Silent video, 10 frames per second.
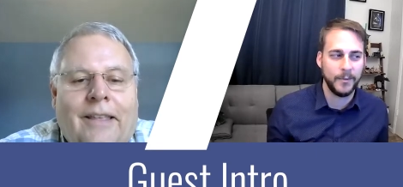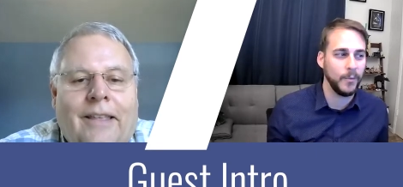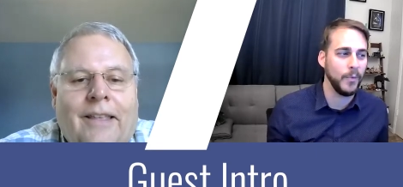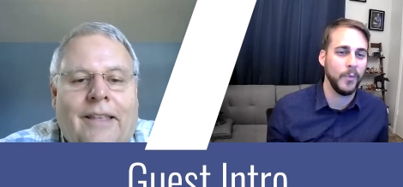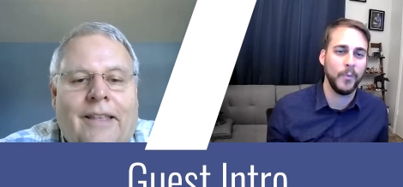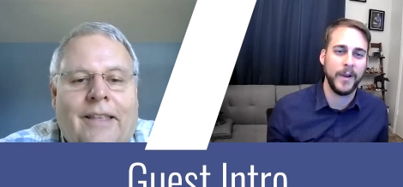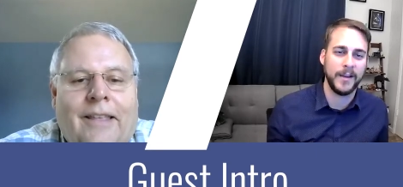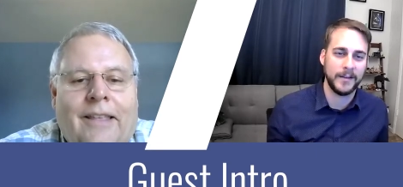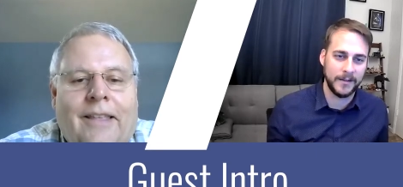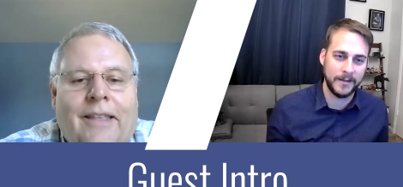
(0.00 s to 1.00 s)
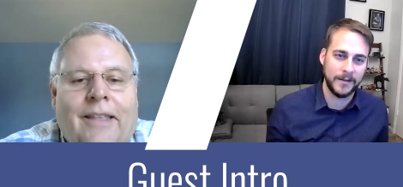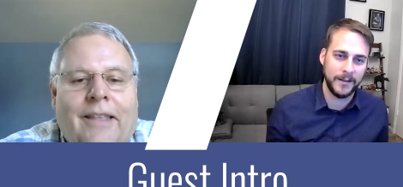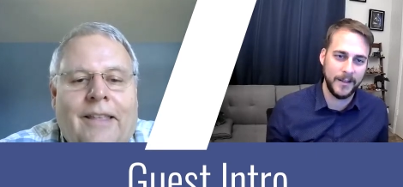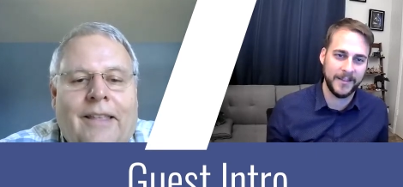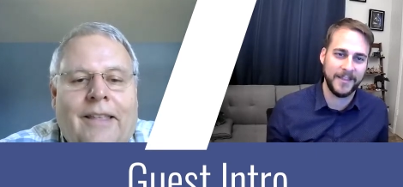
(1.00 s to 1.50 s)
Speaker 1: of the, the waste
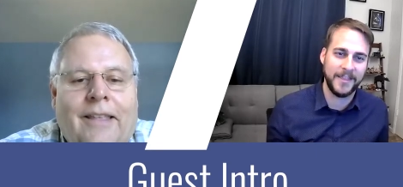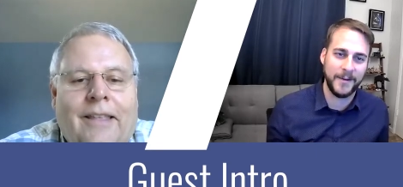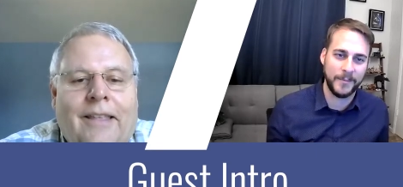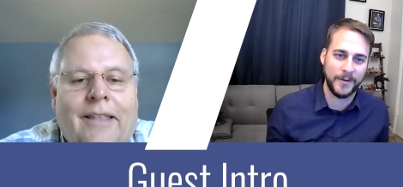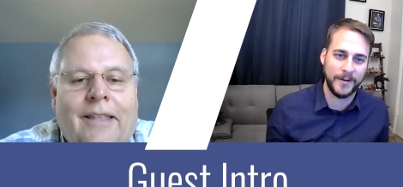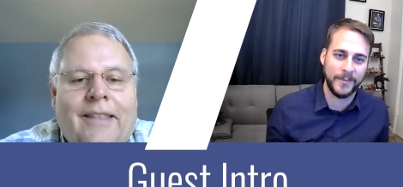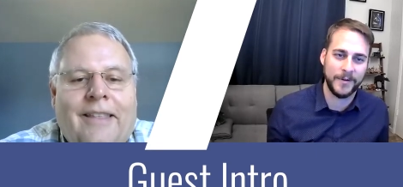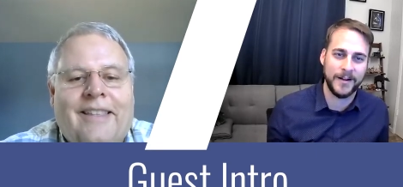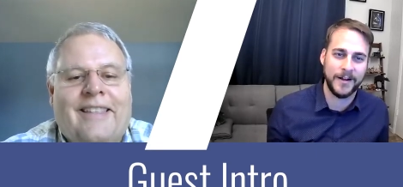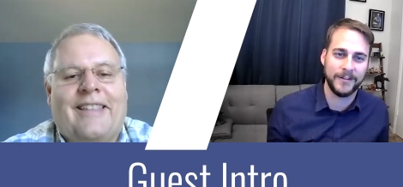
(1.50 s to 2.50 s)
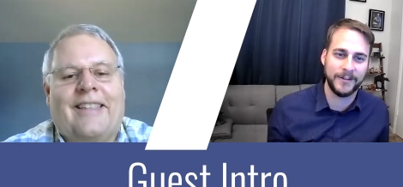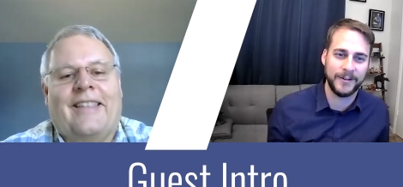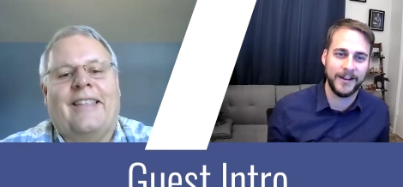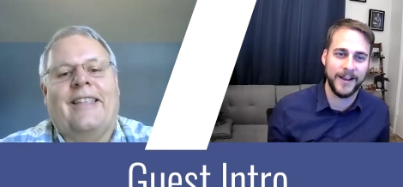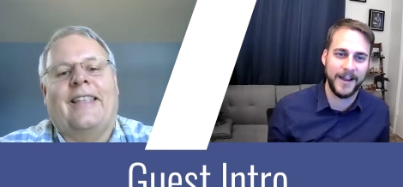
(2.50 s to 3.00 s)
that we're we're not
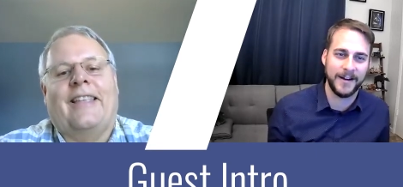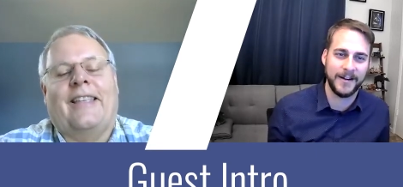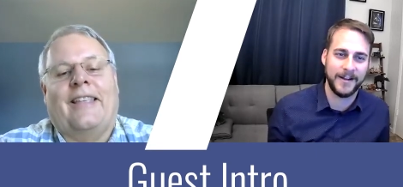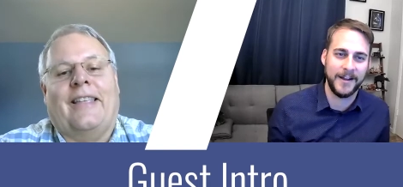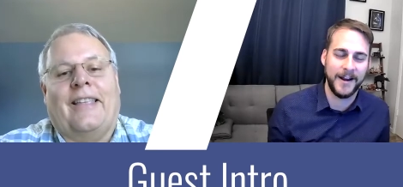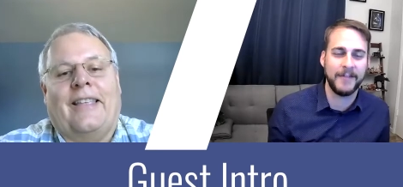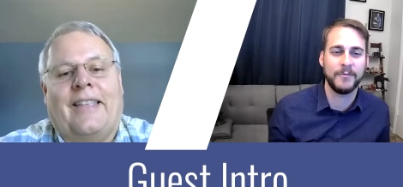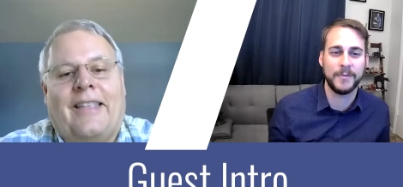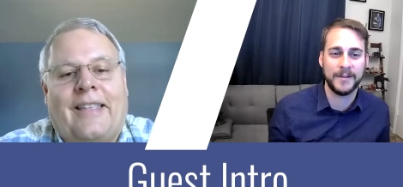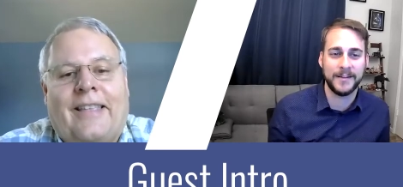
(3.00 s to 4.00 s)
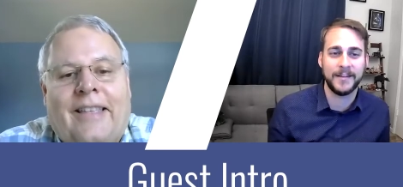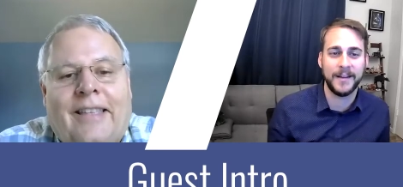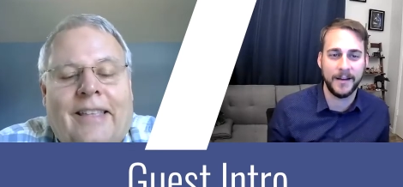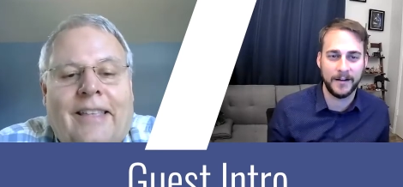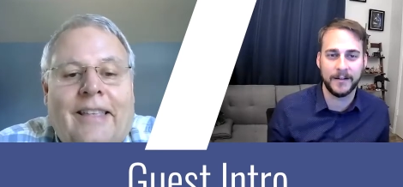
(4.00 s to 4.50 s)
looking at and not and haven't been
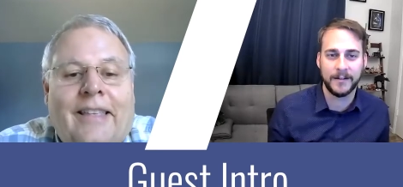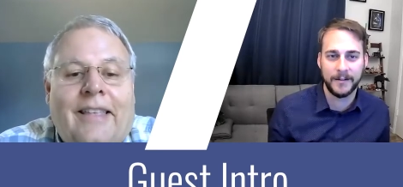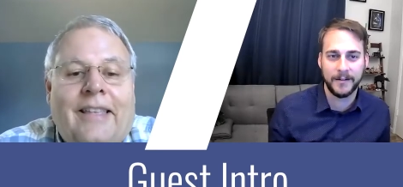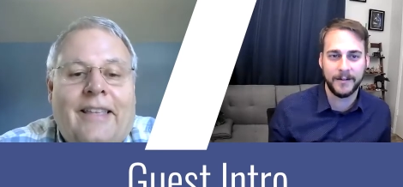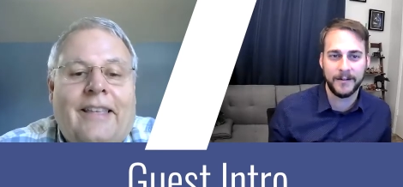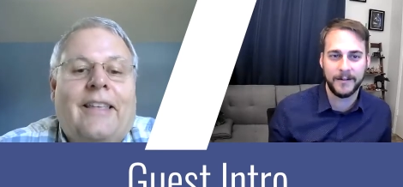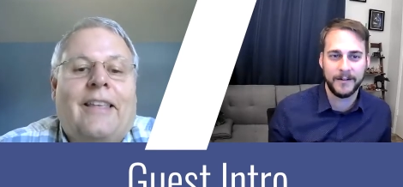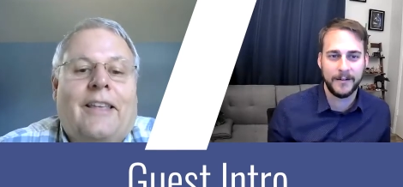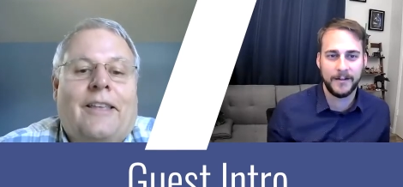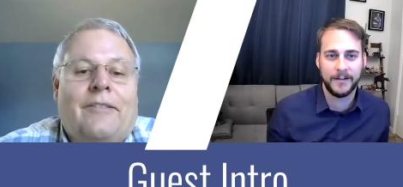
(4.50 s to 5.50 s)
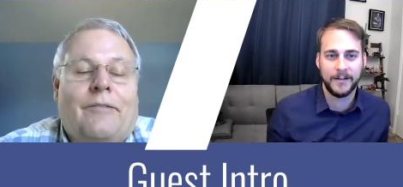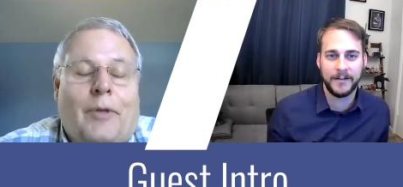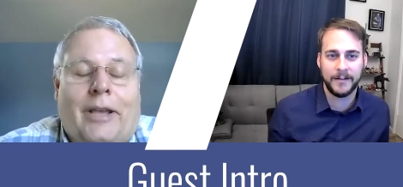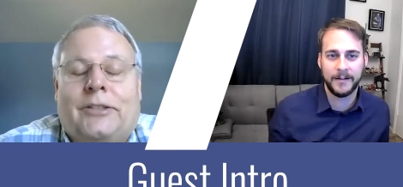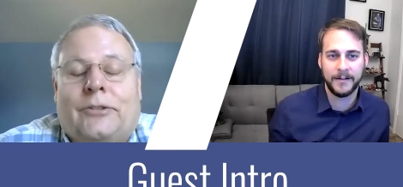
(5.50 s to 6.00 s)
seeing?
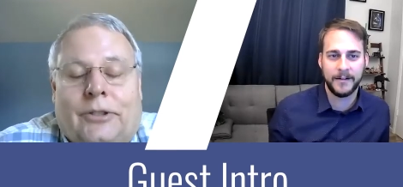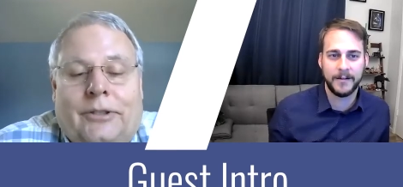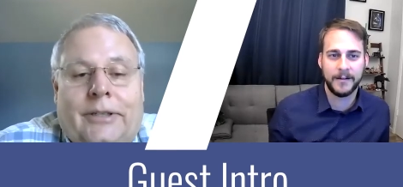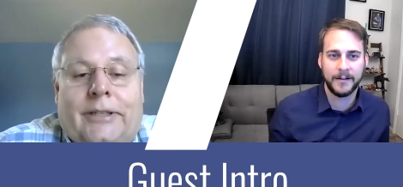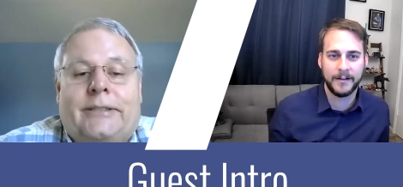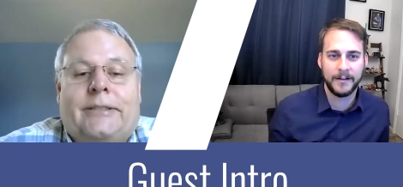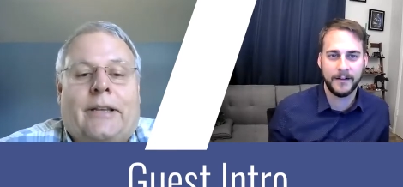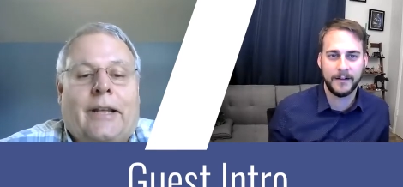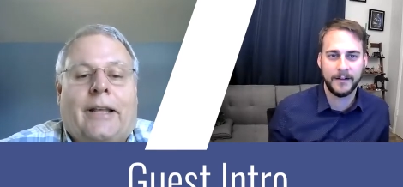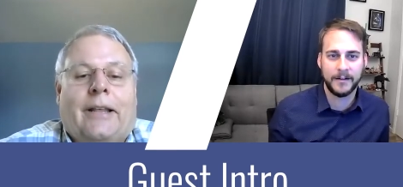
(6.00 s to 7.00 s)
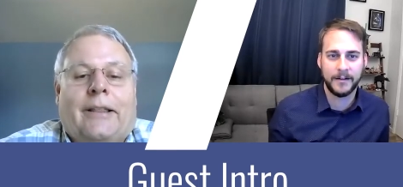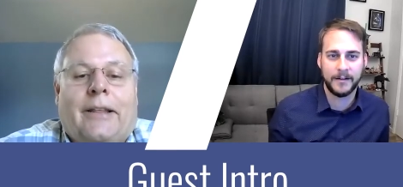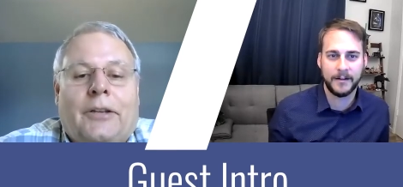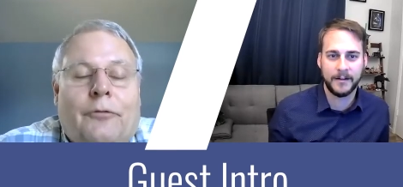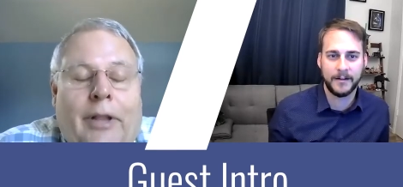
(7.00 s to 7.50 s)
Speaker 2: Excellent. Yes.
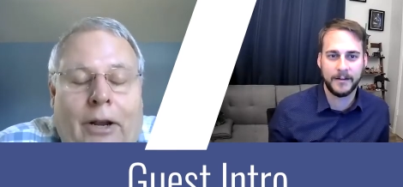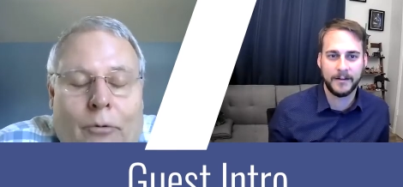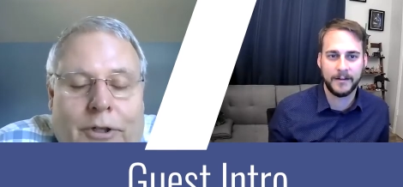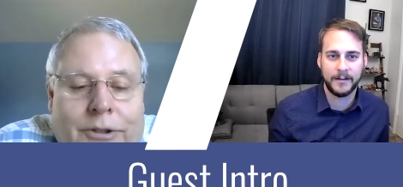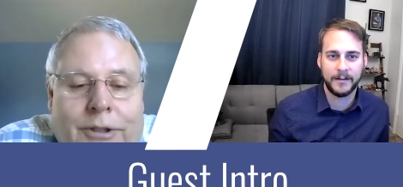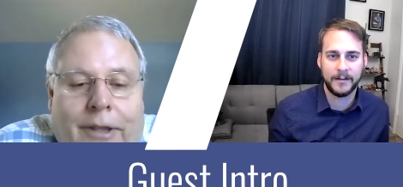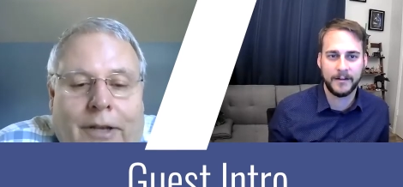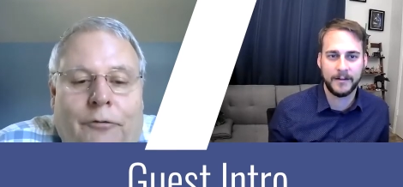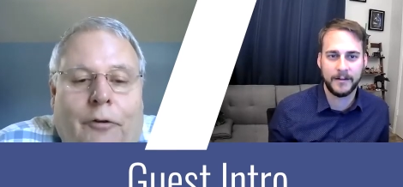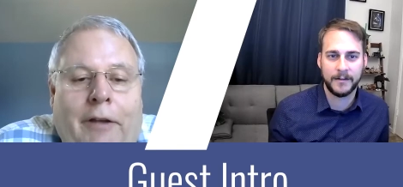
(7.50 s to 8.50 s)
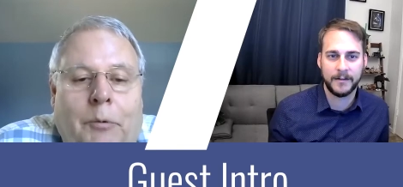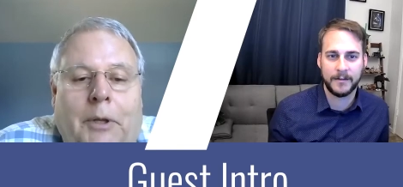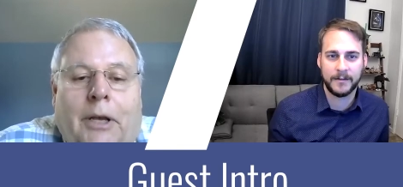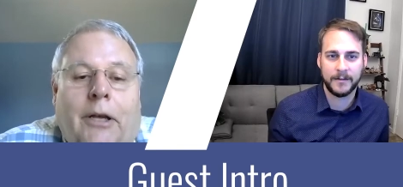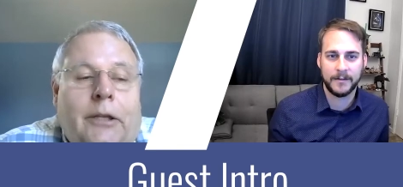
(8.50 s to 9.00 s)
Thanks for that question. Thanks for having
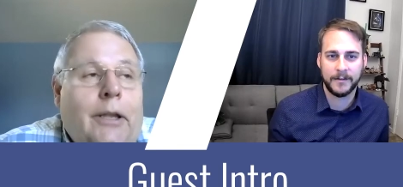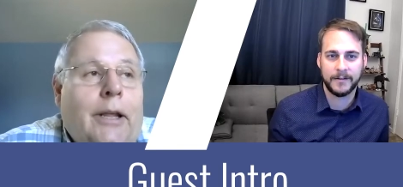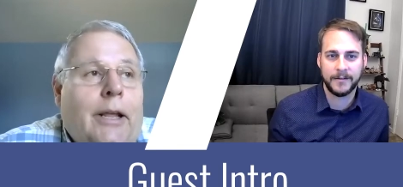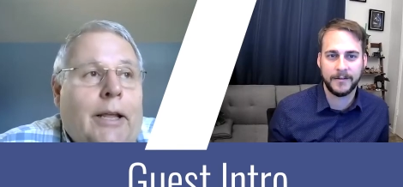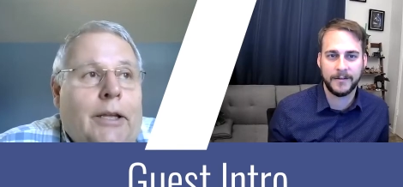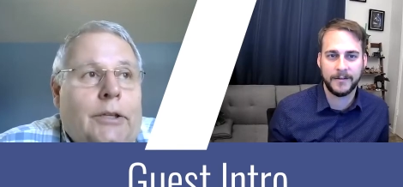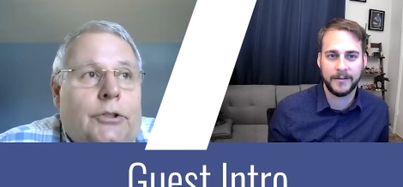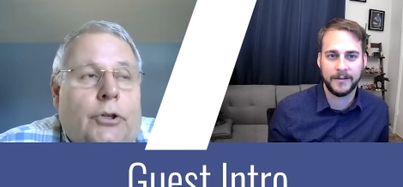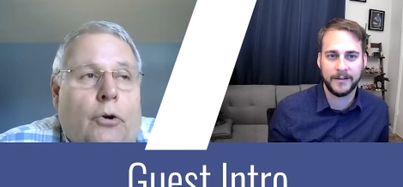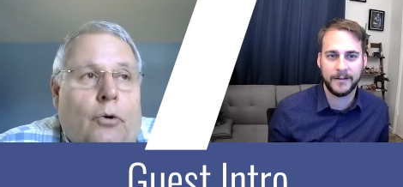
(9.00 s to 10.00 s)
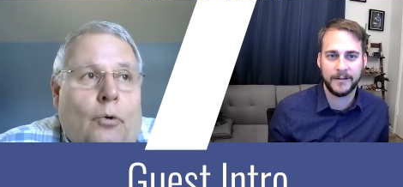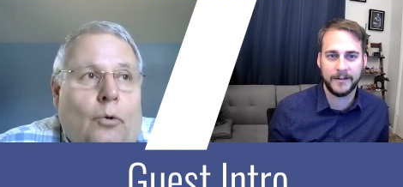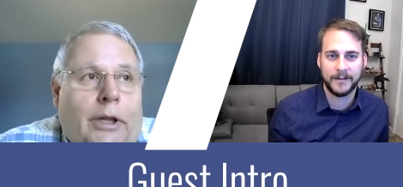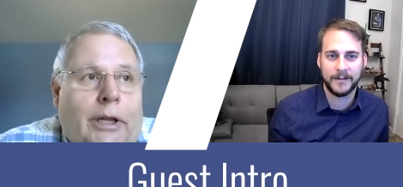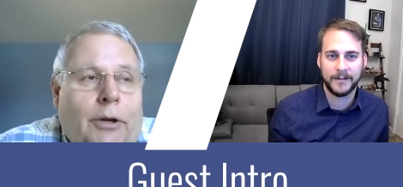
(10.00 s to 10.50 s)
me on.
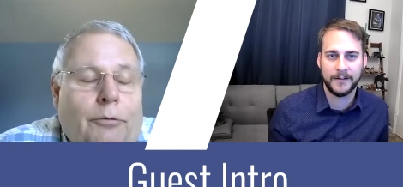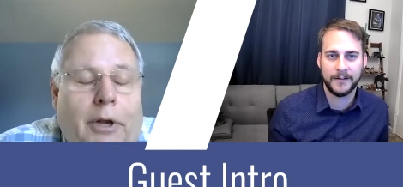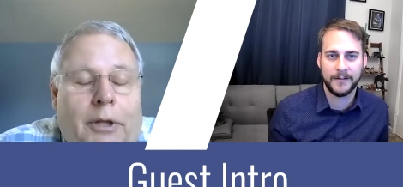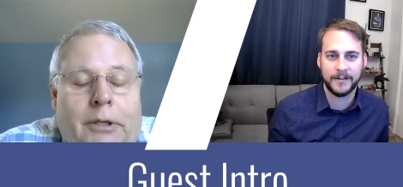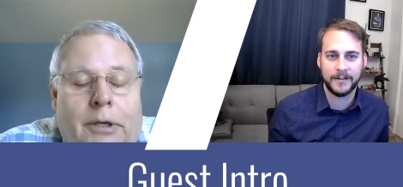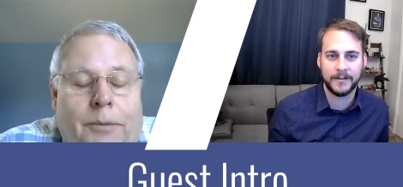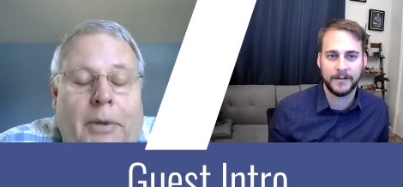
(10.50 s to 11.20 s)
So here at the